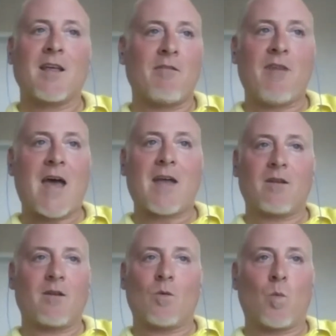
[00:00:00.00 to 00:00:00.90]
that
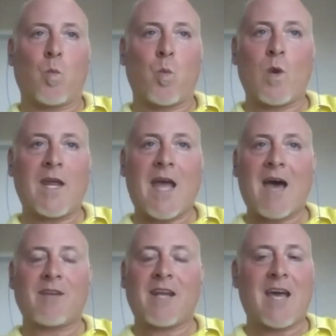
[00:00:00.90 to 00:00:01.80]
we
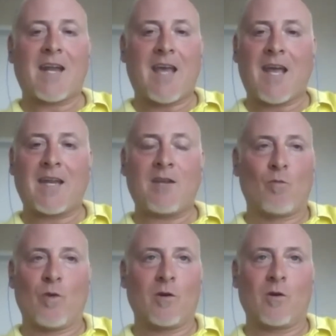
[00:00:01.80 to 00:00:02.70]
haven't had any
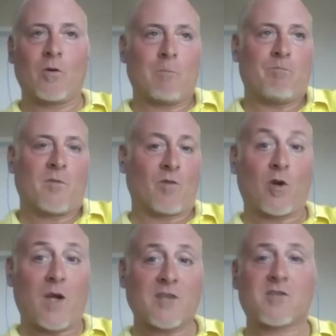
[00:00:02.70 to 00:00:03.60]
real
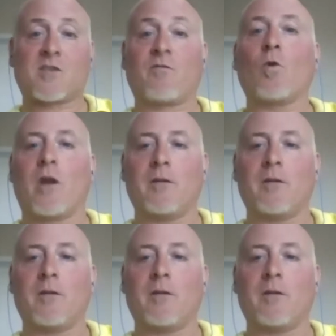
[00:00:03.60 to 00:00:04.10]
requests for it.